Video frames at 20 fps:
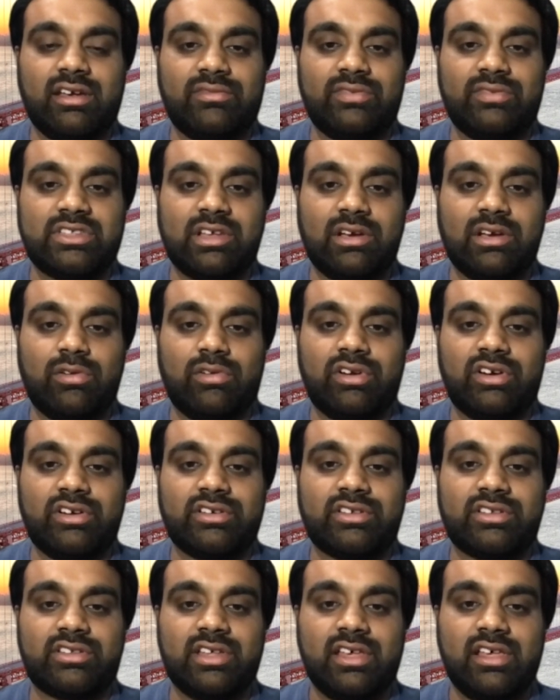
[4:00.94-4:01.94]
visa
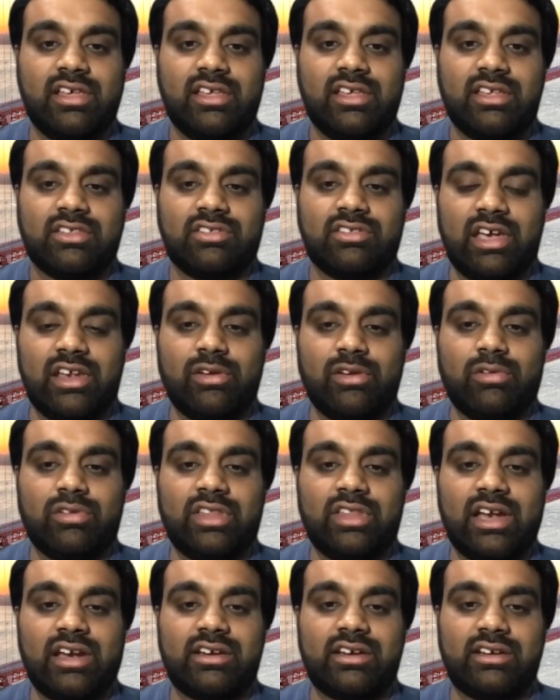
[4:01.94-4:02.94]
holders. So I know
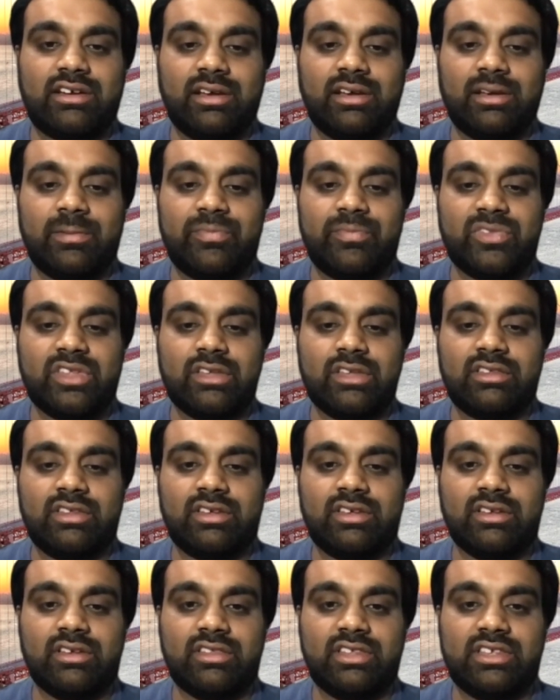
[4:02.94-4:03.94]
that
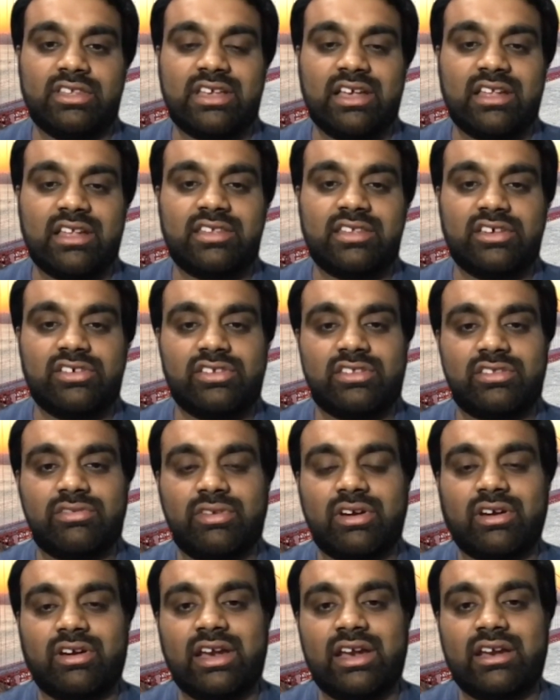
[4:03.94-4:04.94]
these concessions
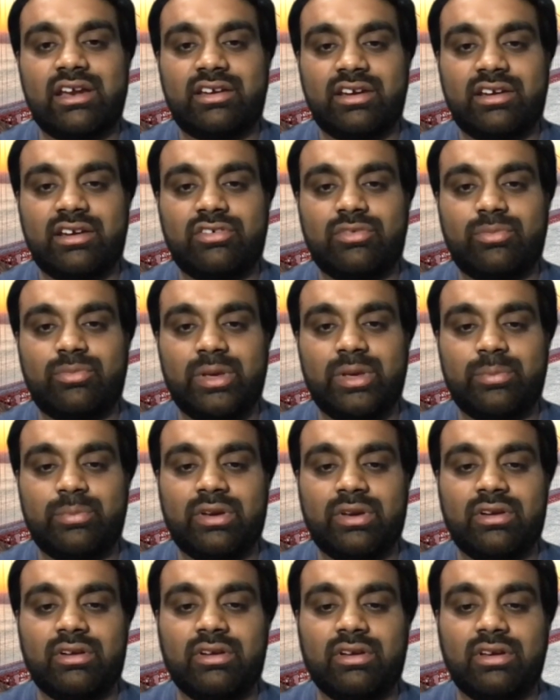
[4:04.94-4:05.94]
were granted to
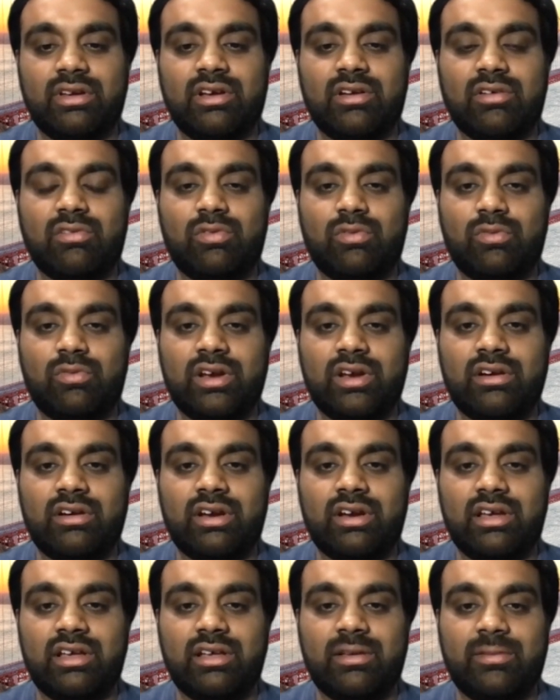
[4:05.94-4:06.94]
people who were
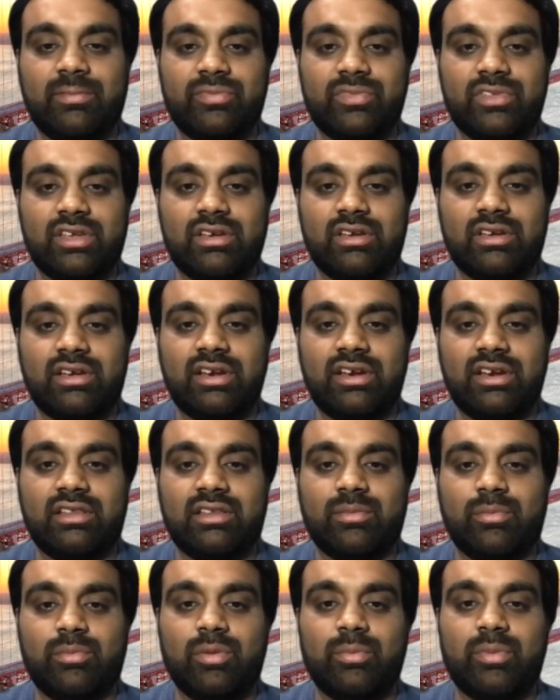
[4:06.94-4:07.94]
in
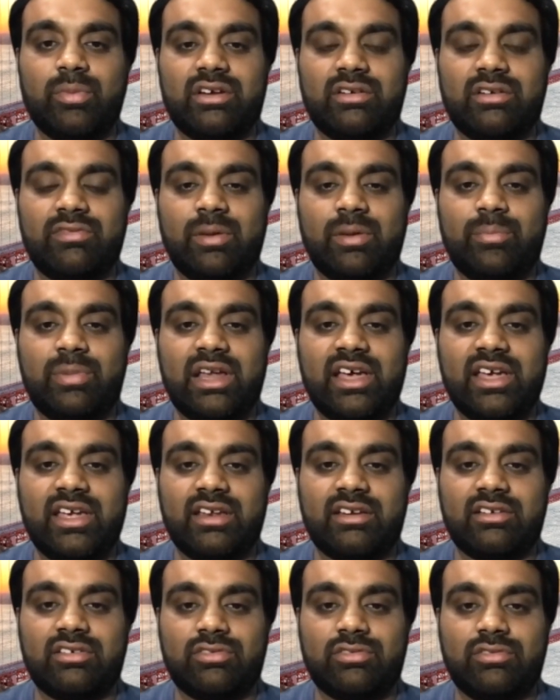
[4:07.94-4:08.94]
the moment of
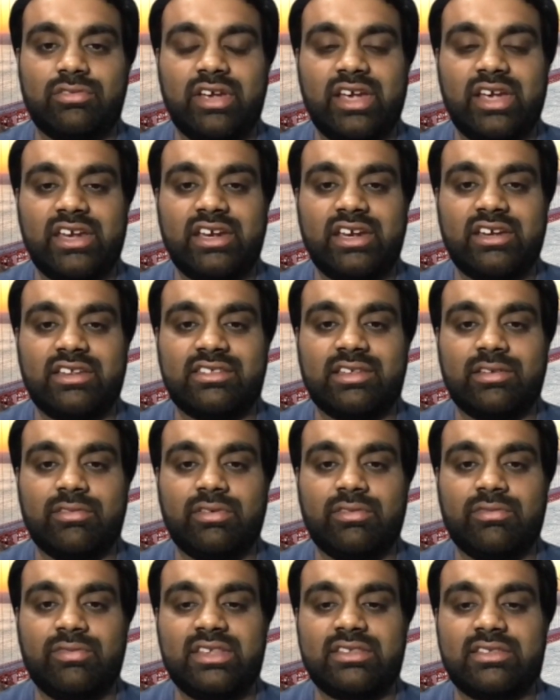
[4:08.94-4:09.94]
applying to
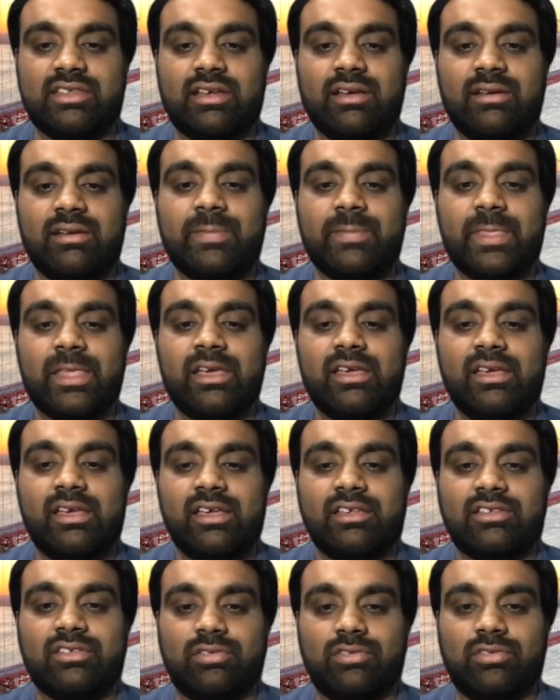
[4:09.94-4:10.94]
887 visa.
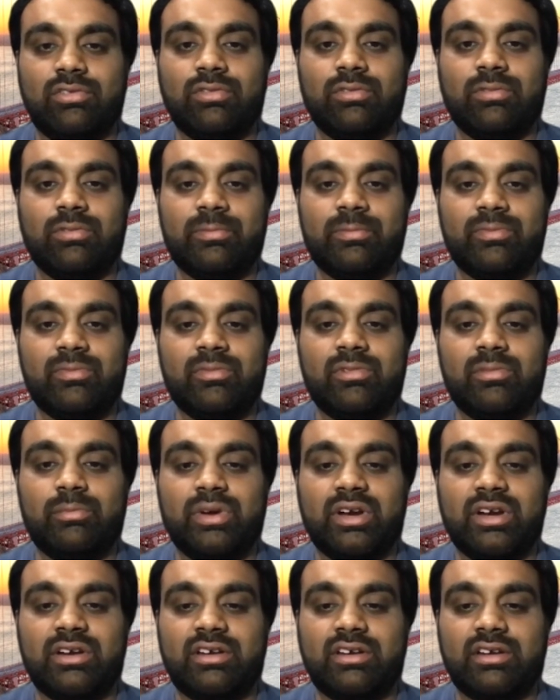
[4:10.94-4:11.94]
So,
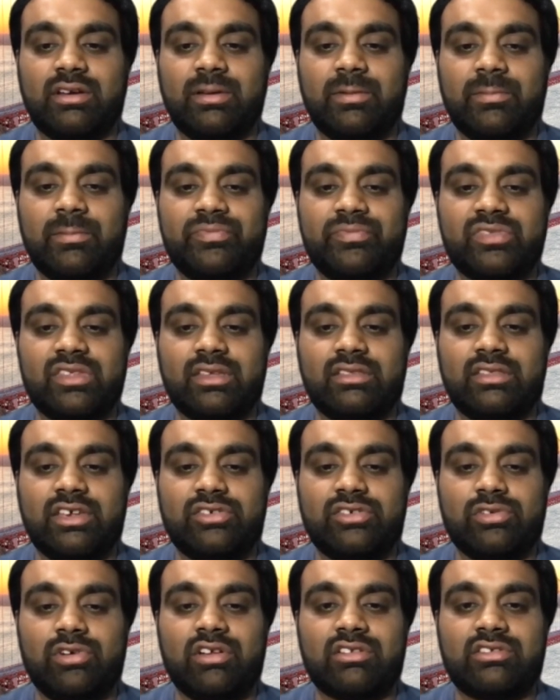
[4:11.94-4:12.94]
but they
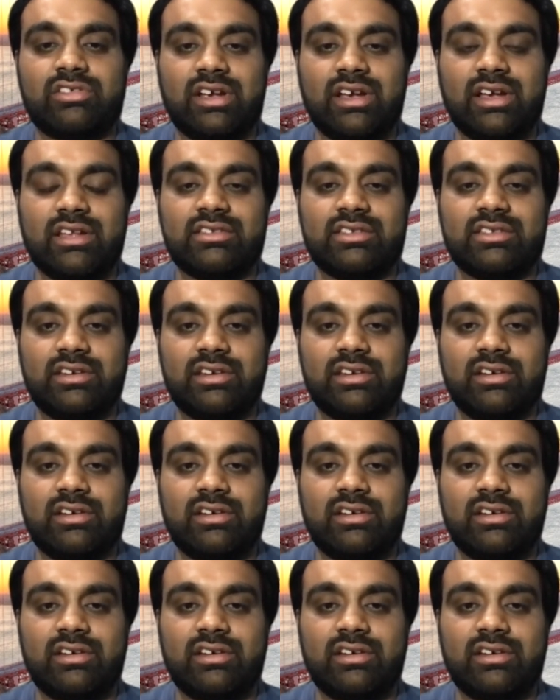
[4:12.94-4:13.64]
should also consider